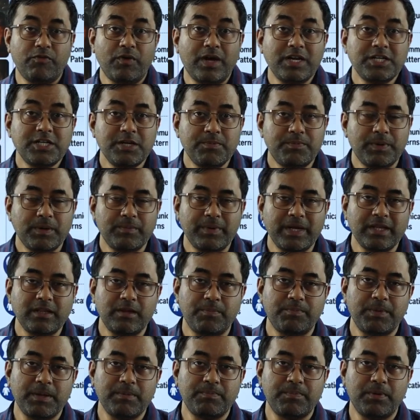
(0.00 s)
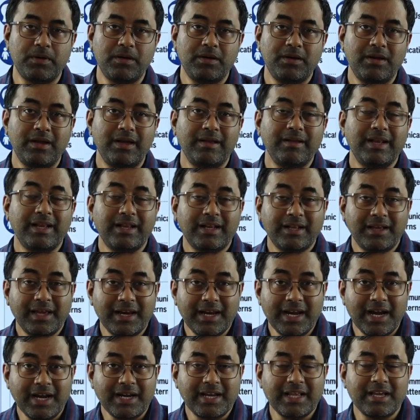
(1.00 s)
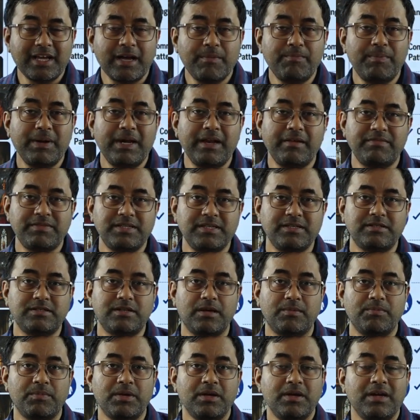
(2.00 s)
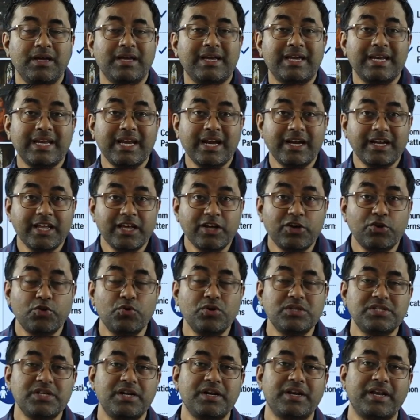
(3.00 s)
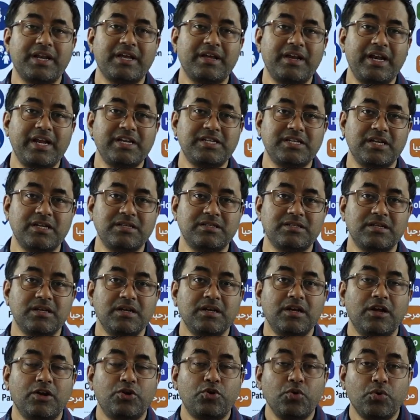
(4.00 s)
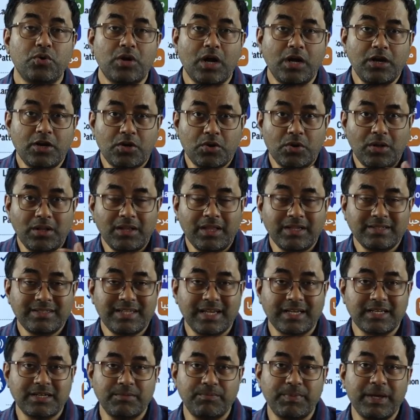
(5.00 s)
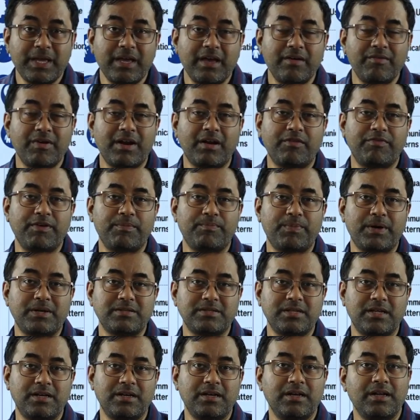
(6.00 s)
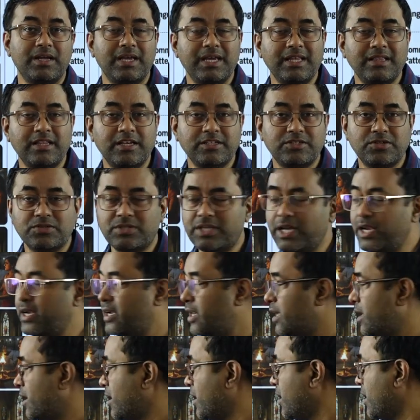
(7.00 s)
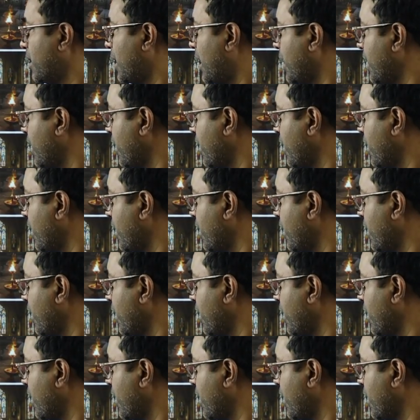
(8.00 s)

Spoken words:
worshipped by the people, creating a belief system, creating rules and regulations to control the behavior of a person in the society, and